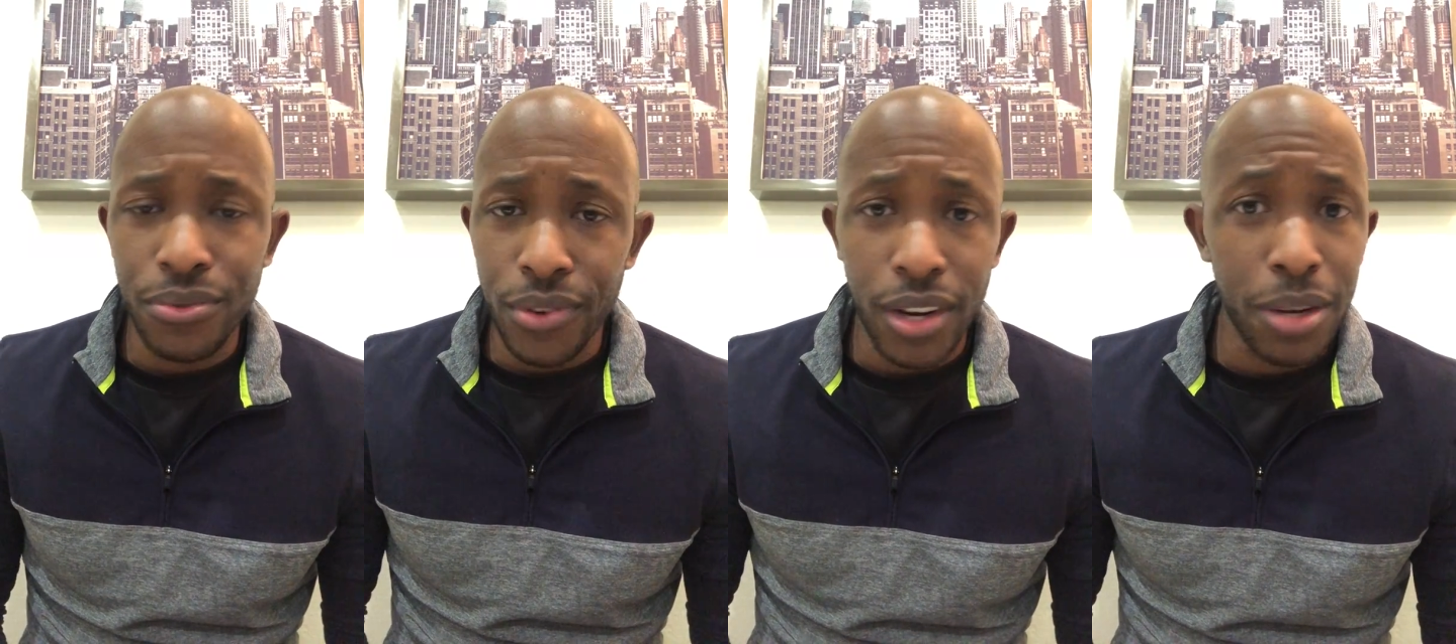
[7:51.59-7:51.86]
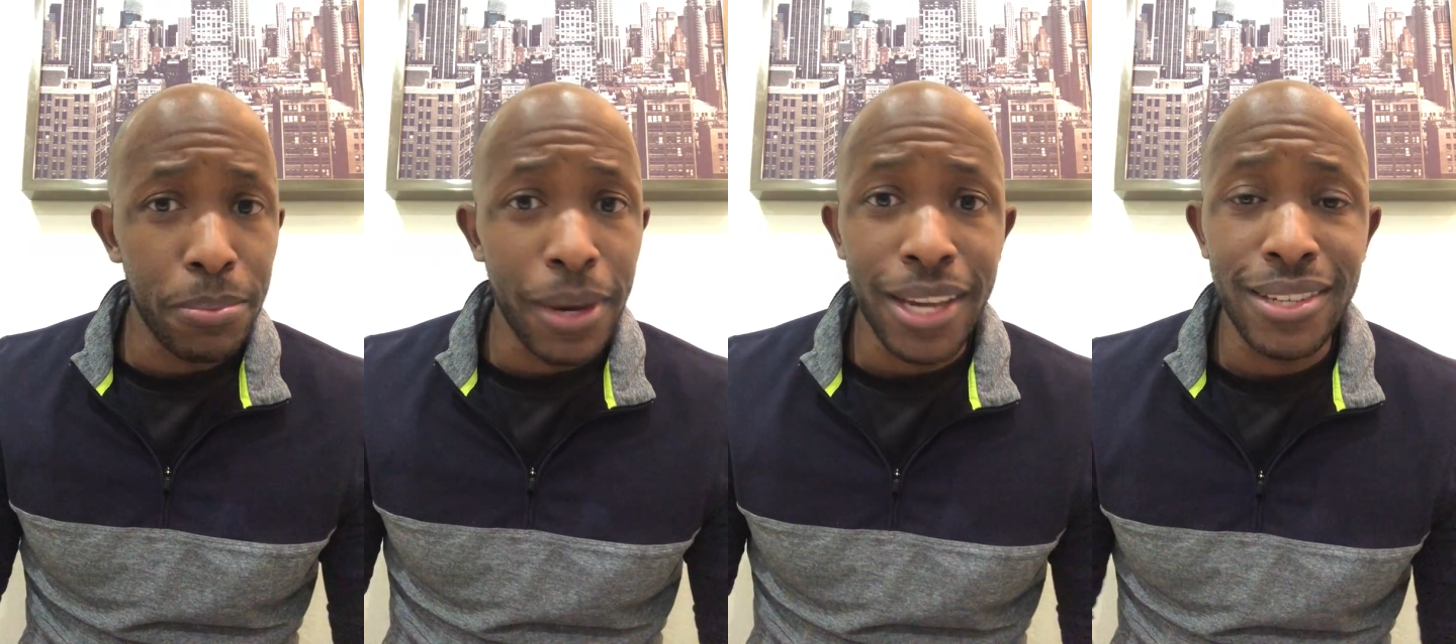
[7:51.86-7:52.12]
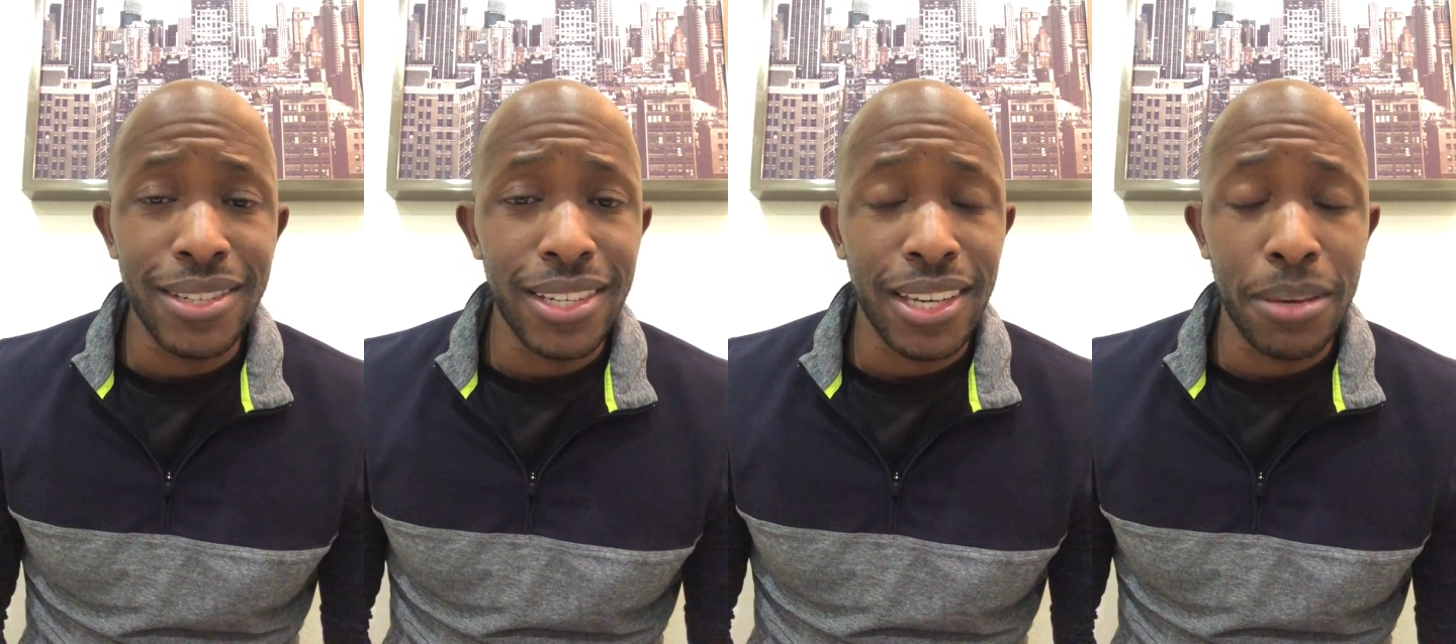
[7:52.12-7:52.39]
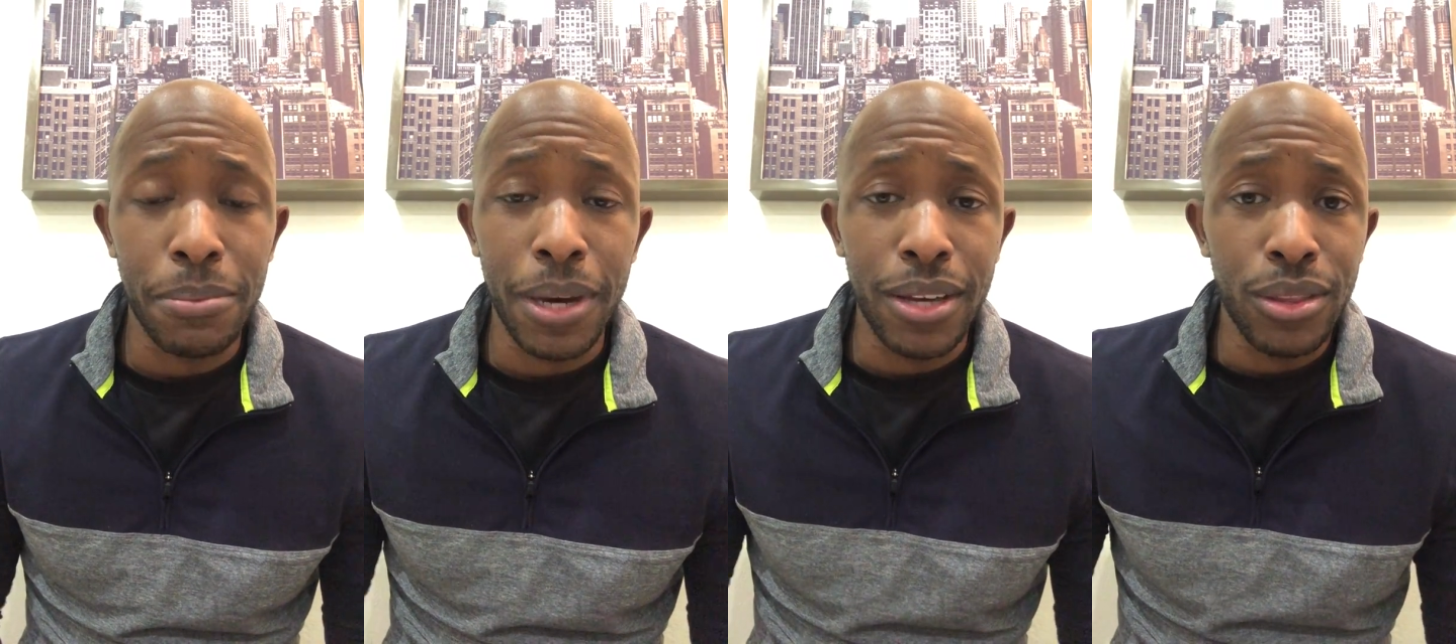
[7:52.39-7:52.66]
very basic
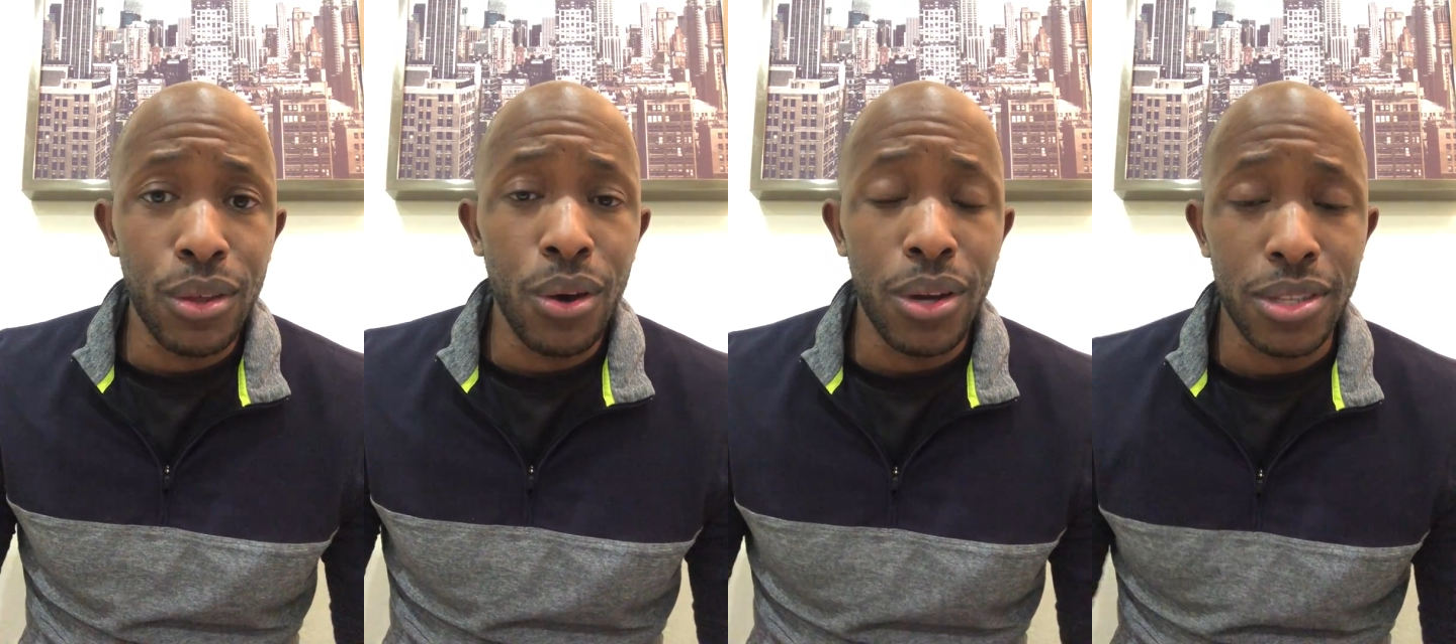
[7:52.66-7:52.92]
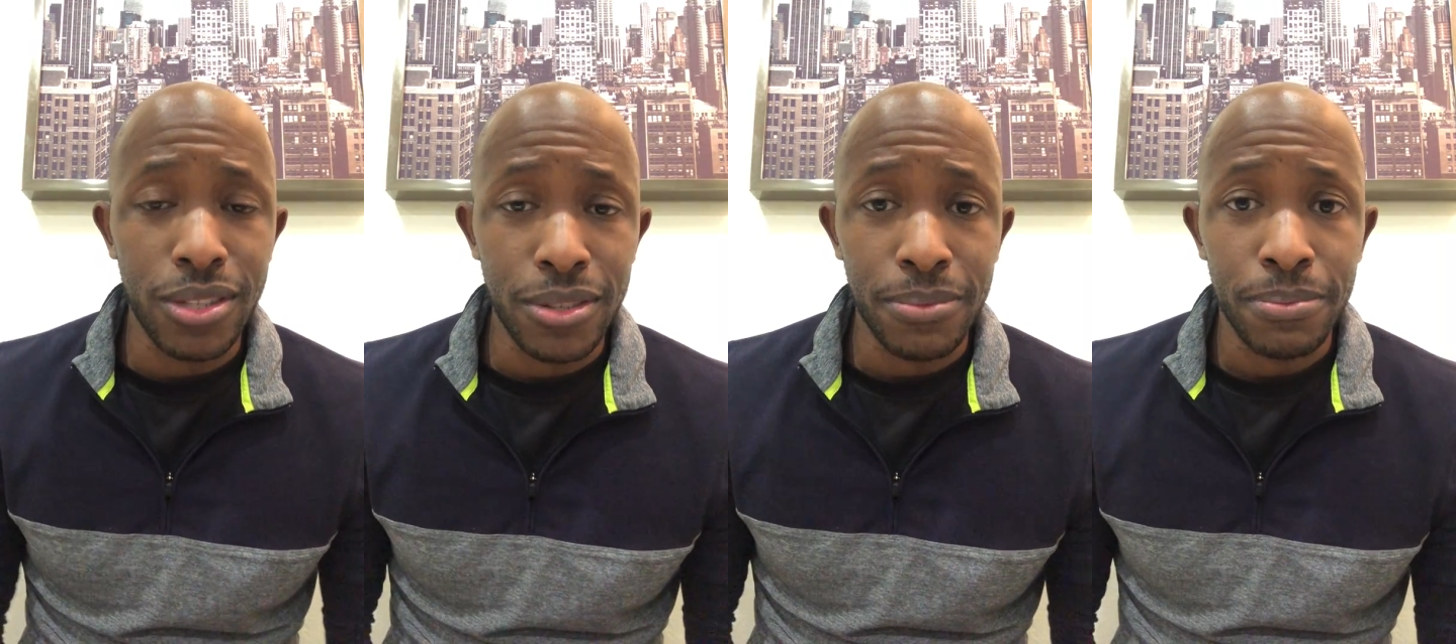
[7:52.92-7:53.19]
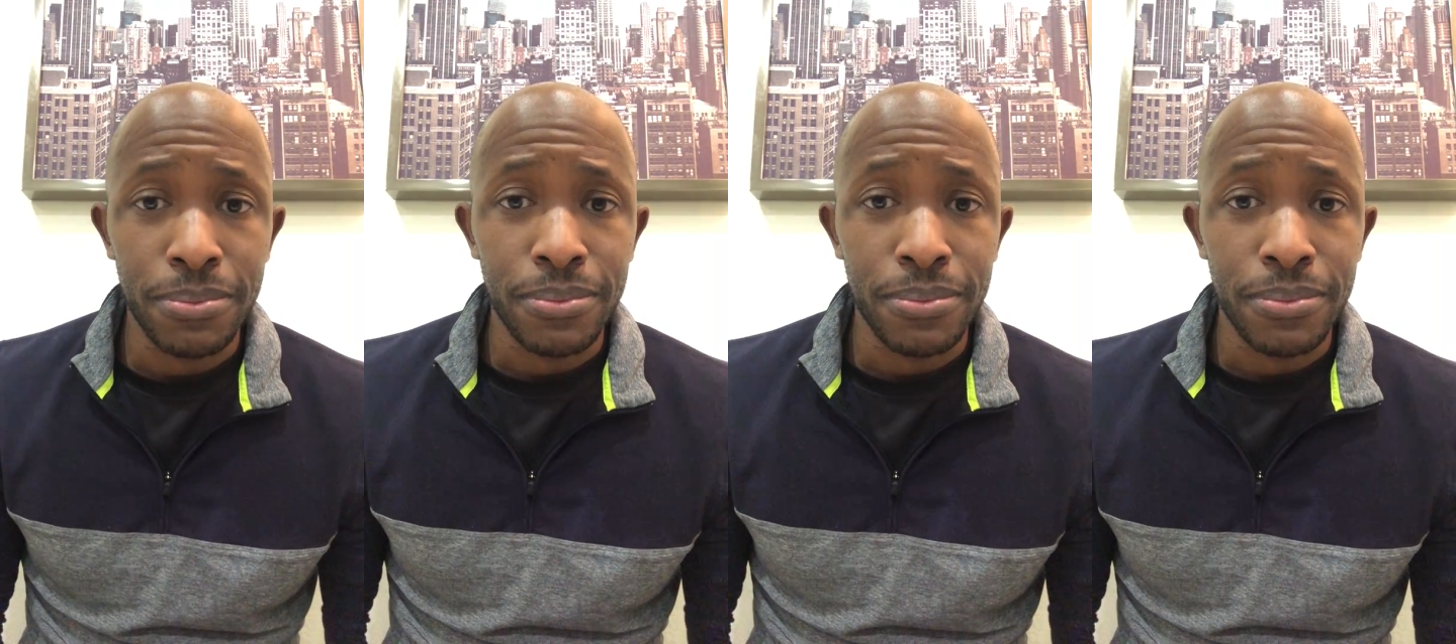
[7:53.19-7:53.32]
in my thoughts,